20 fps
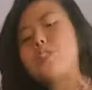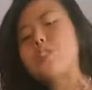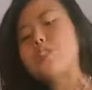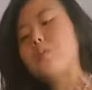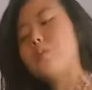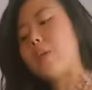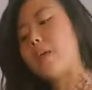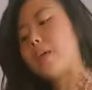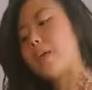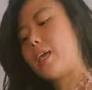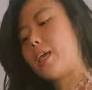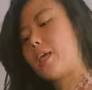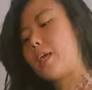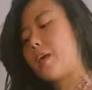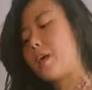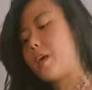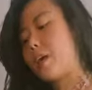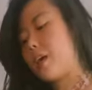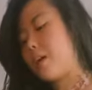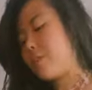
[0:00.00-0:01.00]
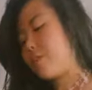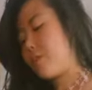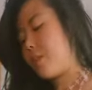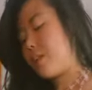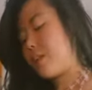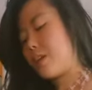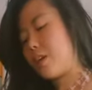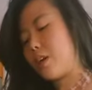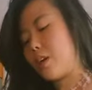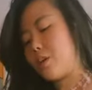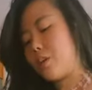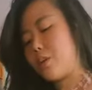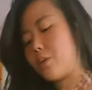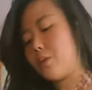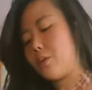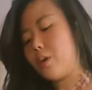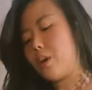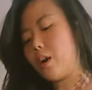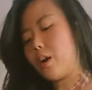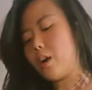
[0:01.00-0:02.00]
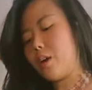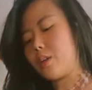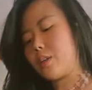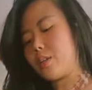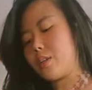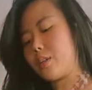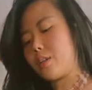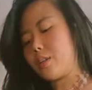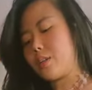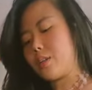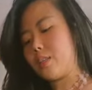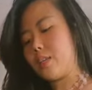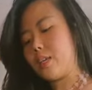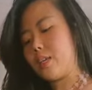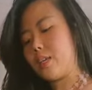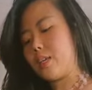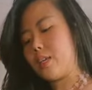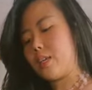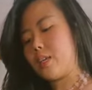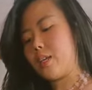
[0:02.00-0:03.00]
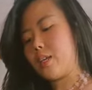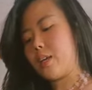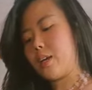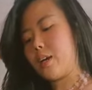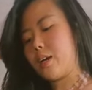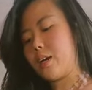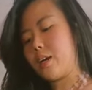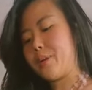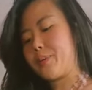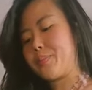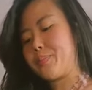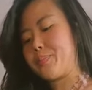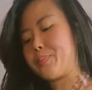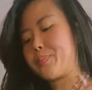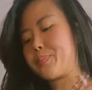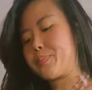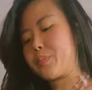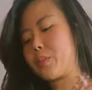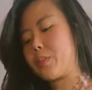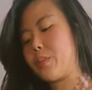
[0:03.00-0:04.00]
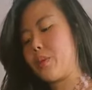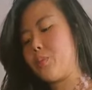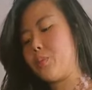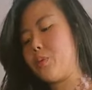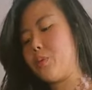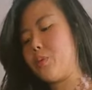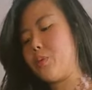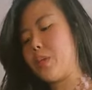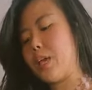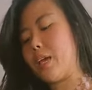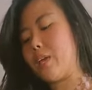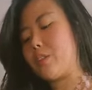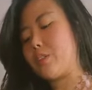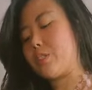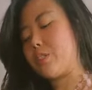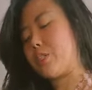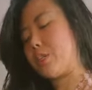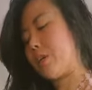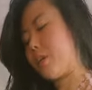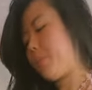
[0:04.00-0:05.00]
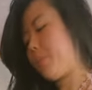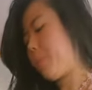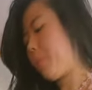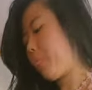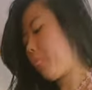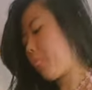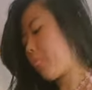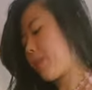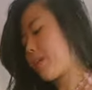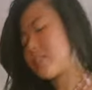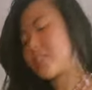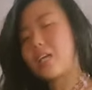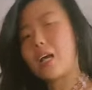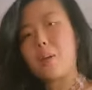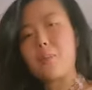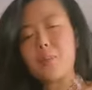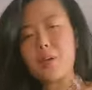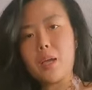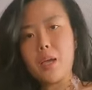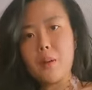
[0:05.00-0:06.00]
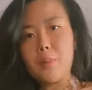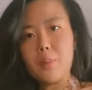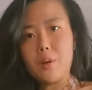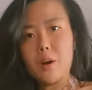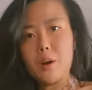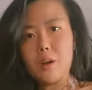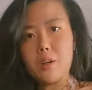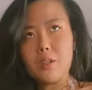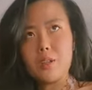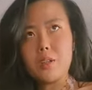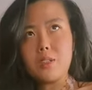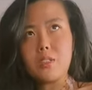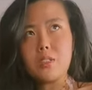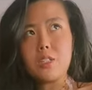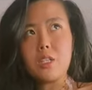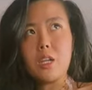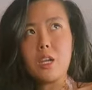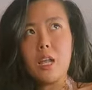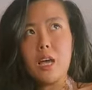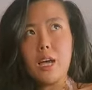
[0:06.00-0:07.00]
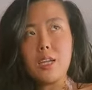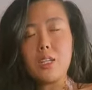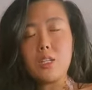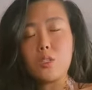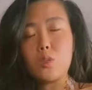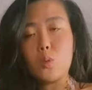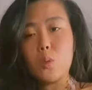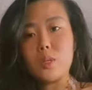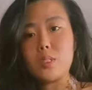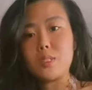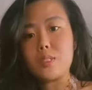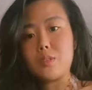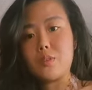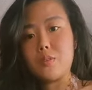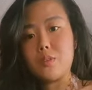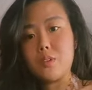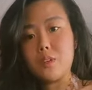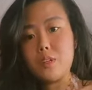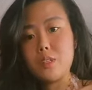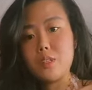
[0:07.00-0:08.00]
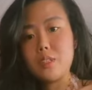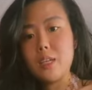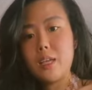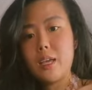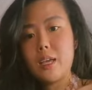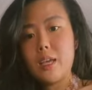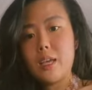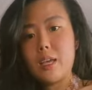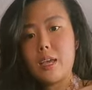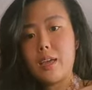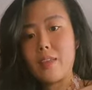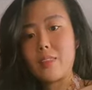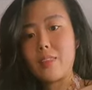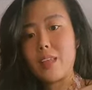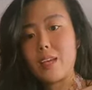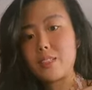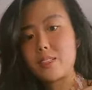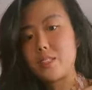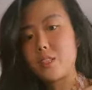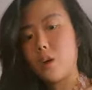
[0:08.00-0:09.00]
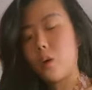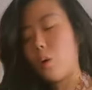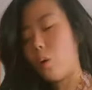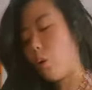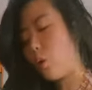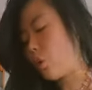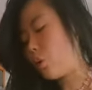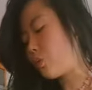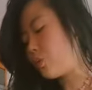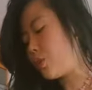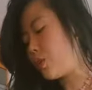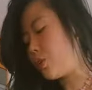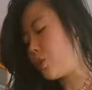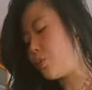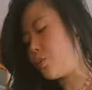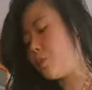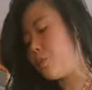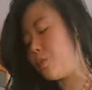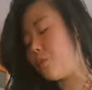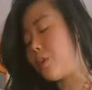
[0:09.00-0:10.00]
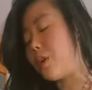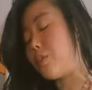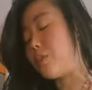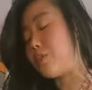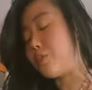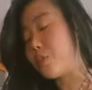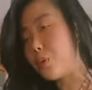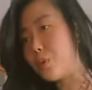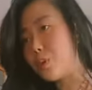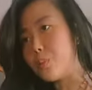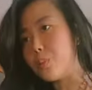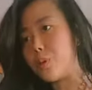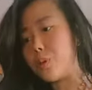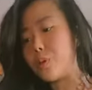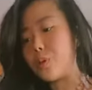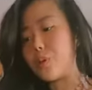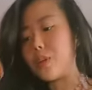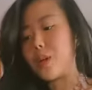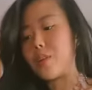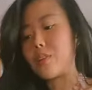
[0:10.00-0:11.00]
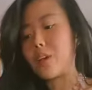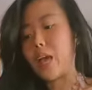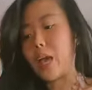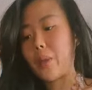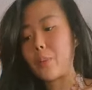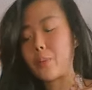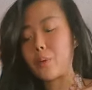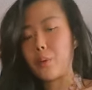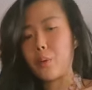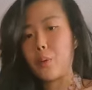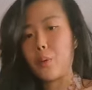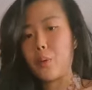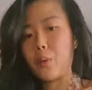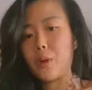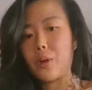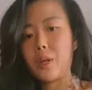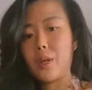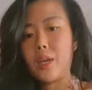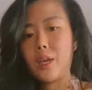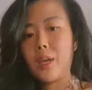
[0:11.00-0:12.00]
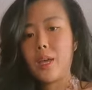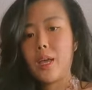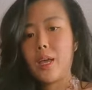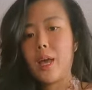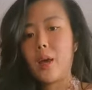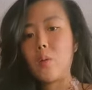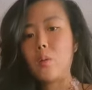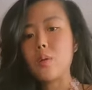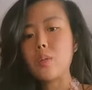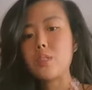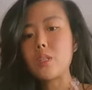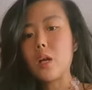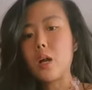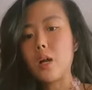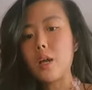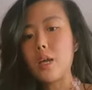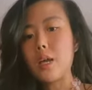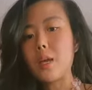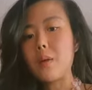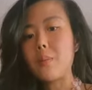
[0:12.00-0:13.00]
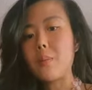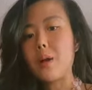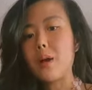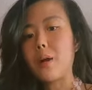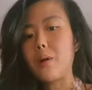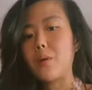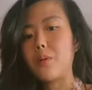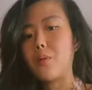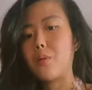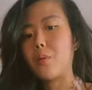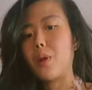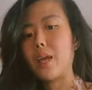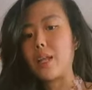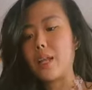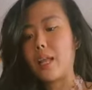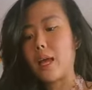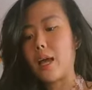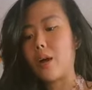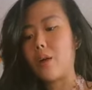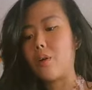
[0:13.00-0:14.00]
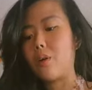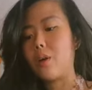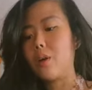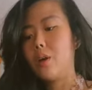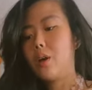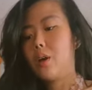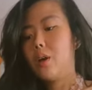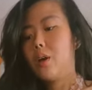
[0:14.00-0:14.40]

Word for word: just making a video on the, um, the moon energy that's coming up on July the twenty-first, and that's the whole new the full moon of Capricorn. And we're talking about right now,